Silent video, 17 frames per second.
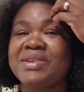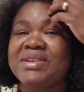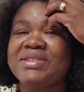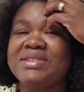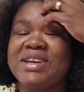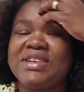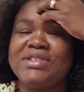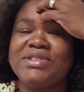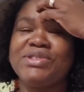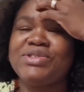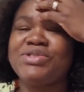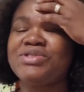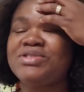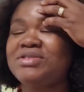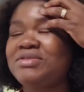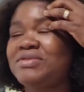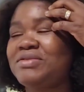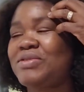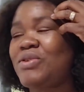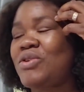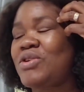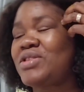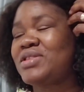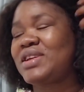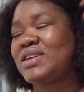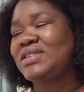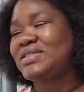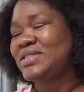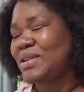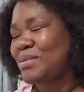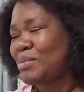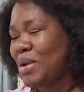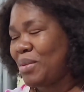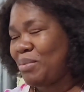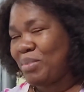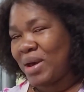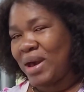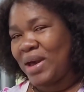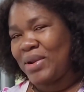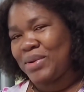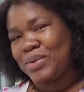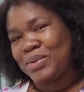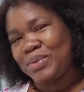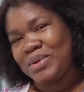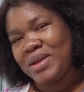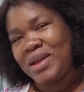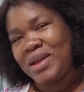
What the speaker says: testers for testing my pattern.